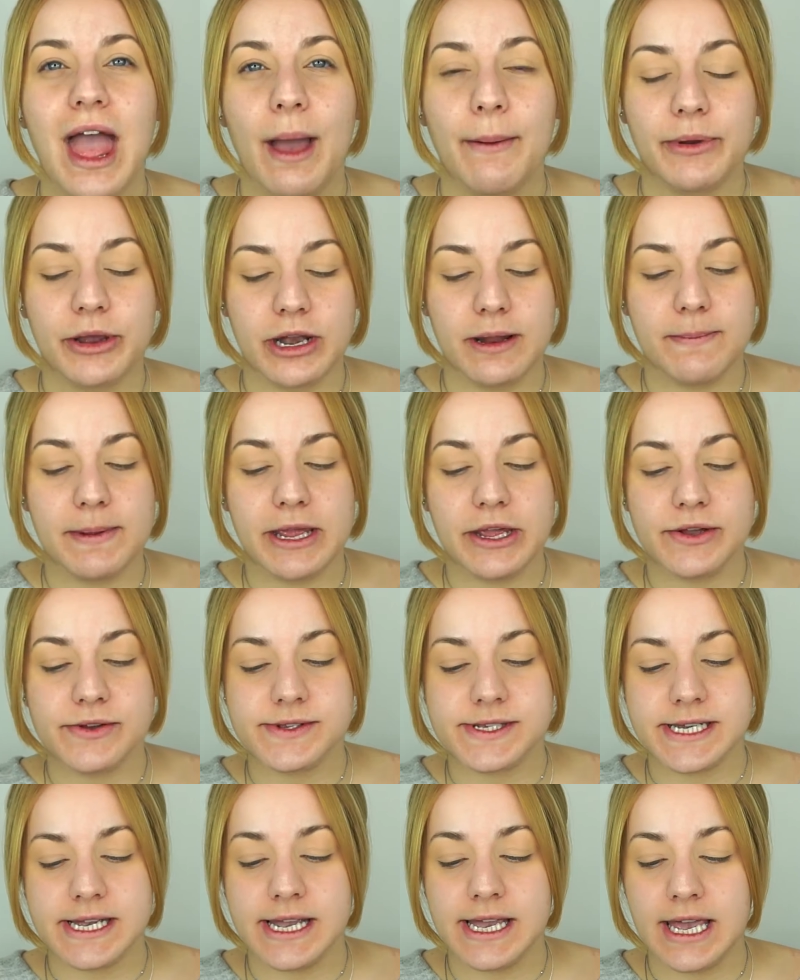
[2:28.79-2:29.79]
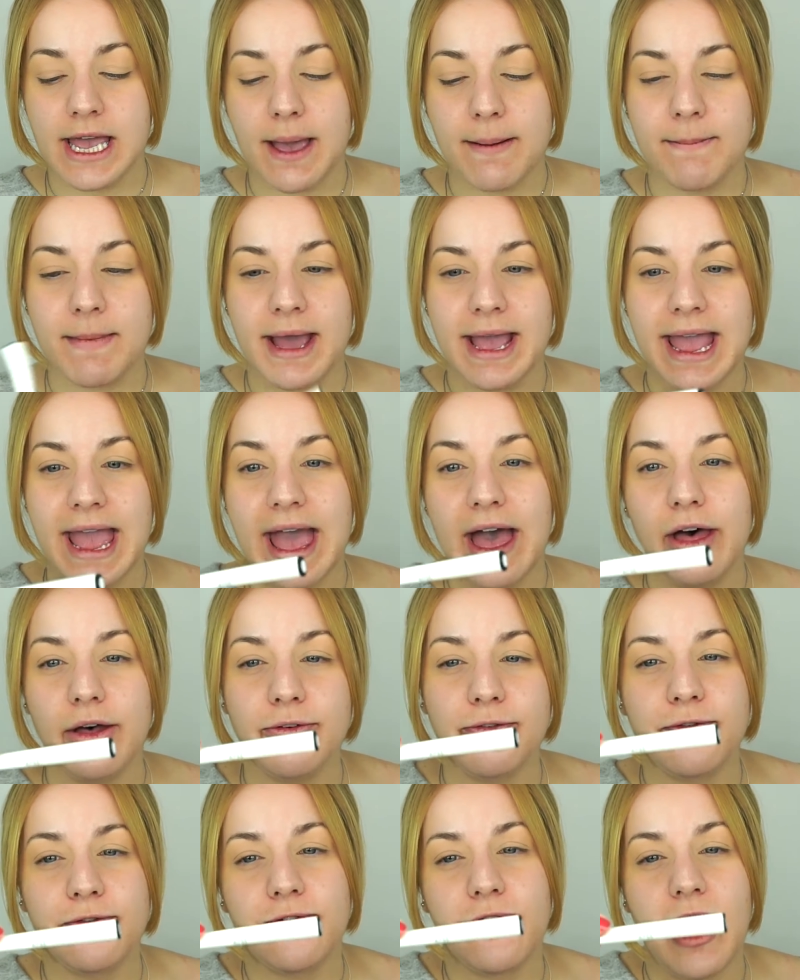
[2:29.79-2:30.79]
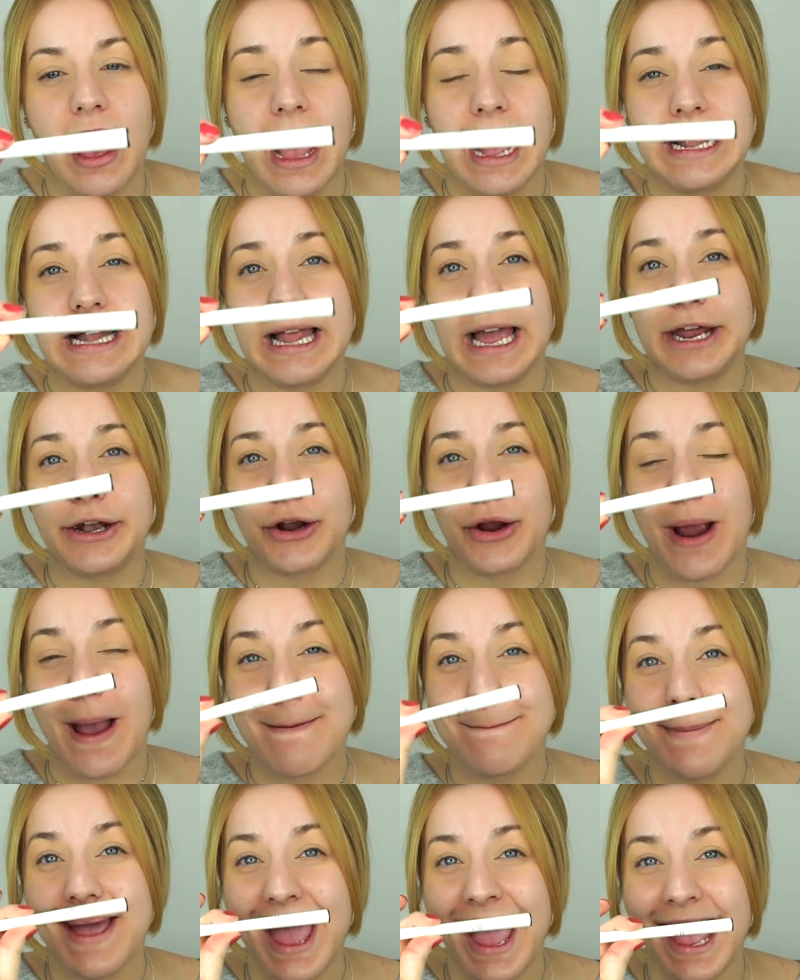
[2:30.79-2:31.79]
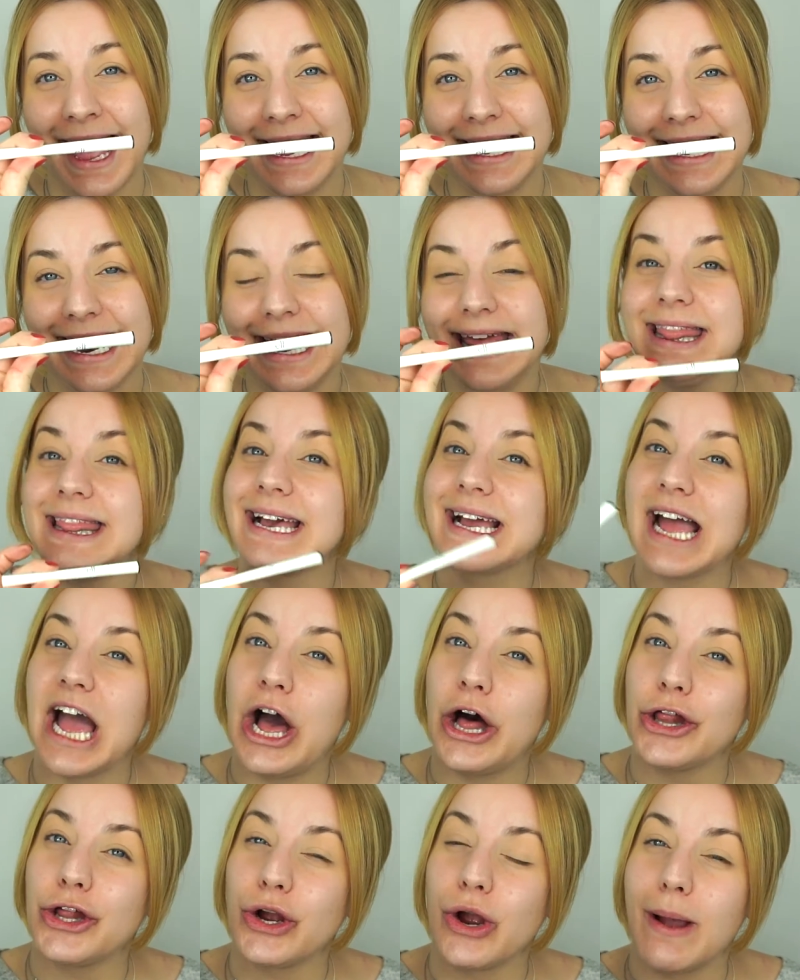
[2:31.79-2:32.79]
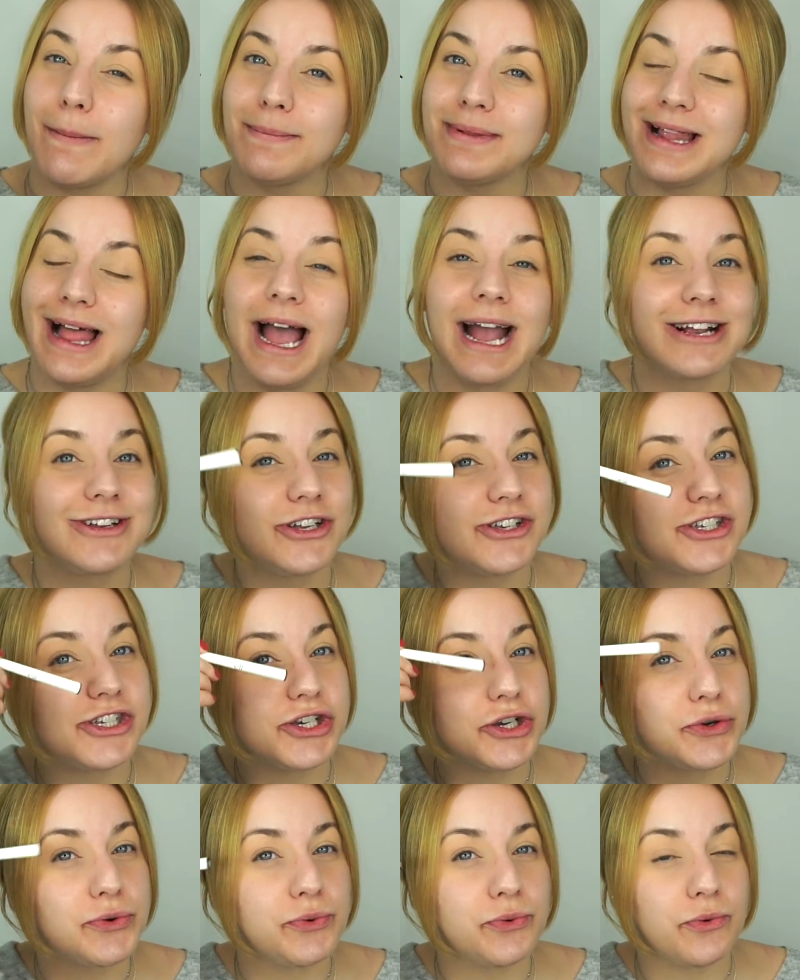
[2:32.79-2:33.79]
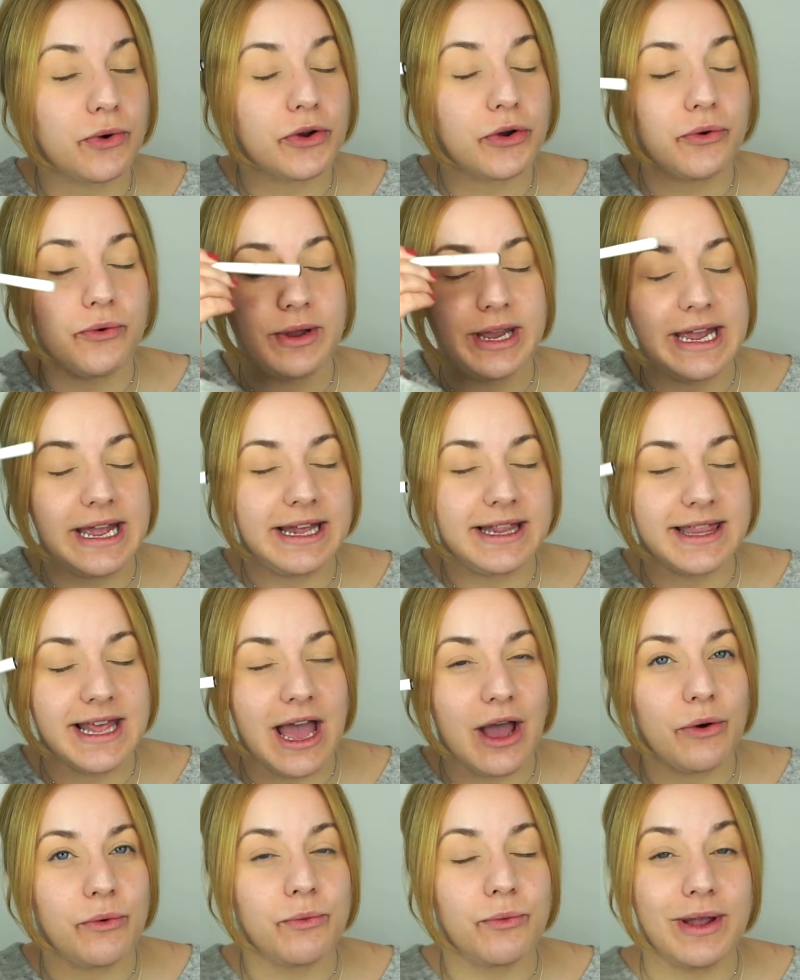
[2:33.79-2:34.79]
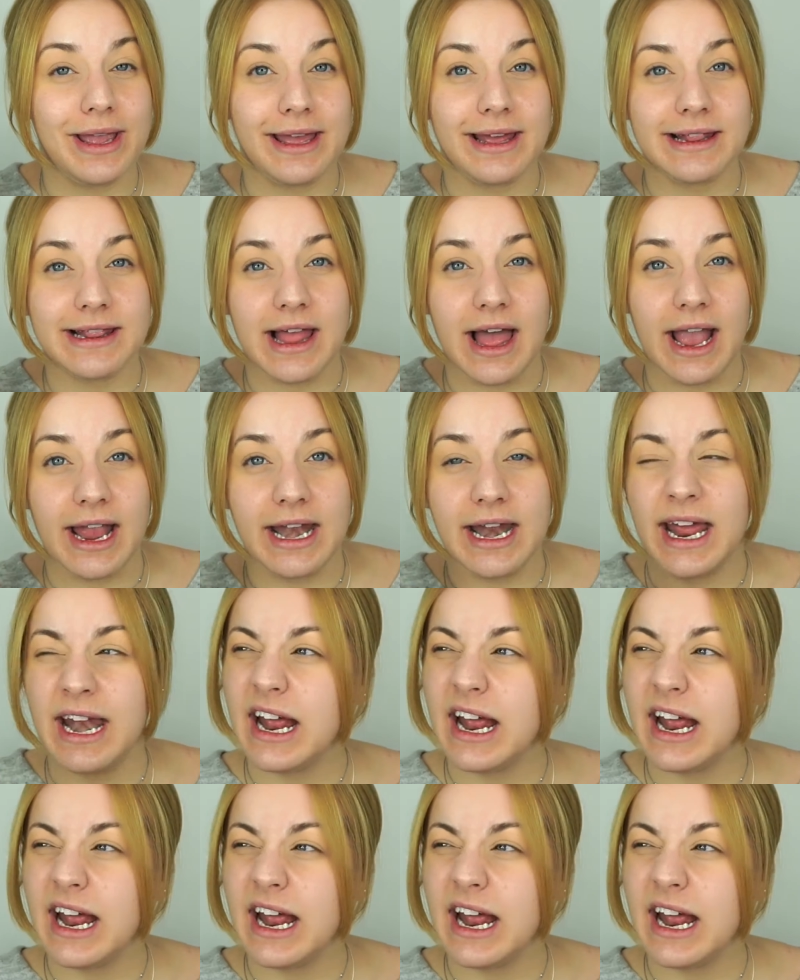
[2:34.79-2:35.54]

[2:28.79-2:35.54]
I'm going to be using my E L F eyeliner pen in the color black just to cr create that wing line.